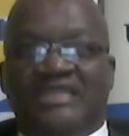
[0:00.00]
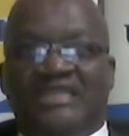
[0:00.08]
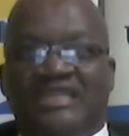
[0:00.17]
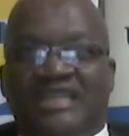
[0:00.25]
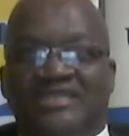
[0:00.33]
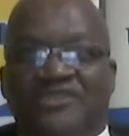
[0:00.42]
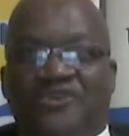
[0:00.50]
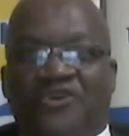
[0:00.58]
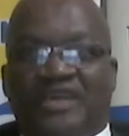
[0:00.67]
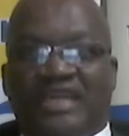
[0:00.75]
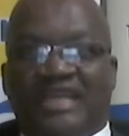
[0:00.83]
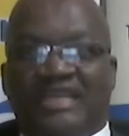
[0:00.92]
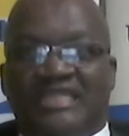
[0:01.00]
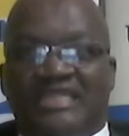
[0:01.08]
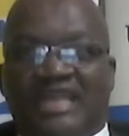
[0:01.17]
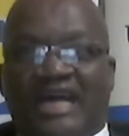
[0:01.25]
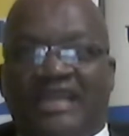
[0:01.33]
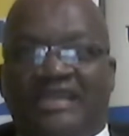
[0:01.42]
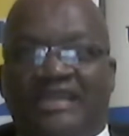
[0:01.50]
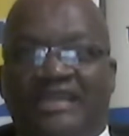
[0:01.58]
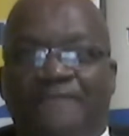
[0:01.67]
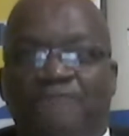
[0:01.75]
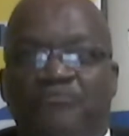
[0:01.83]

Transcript: indigenous Khoi and Sign,